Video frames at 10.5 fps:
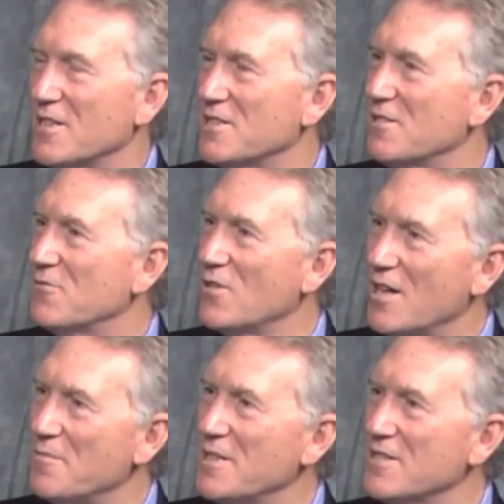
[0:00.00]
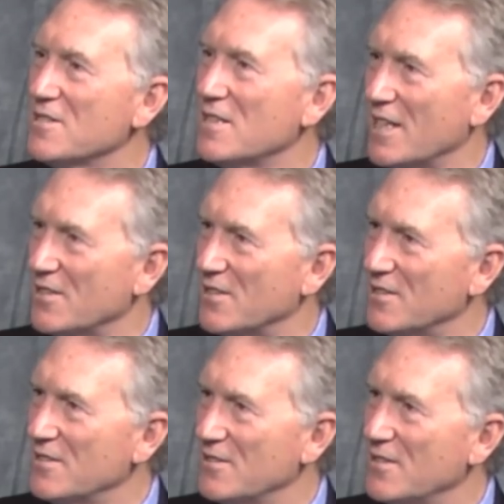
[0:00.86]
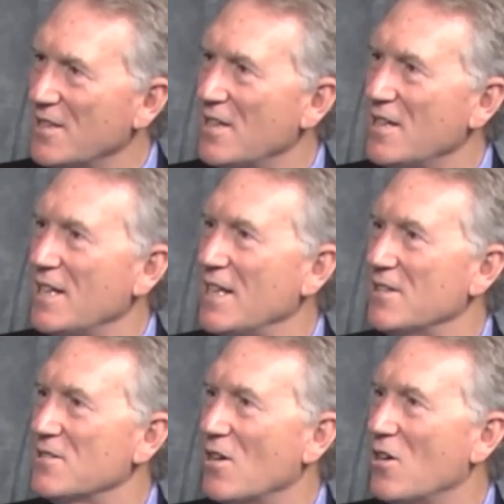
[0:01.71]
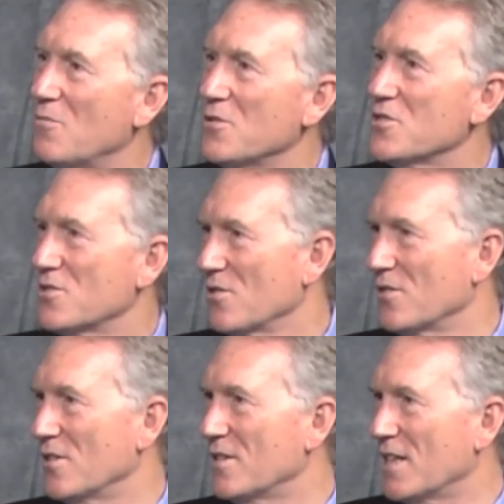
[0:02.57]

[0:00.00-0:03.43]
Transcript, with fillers: because if Romney is elected, it's almost certain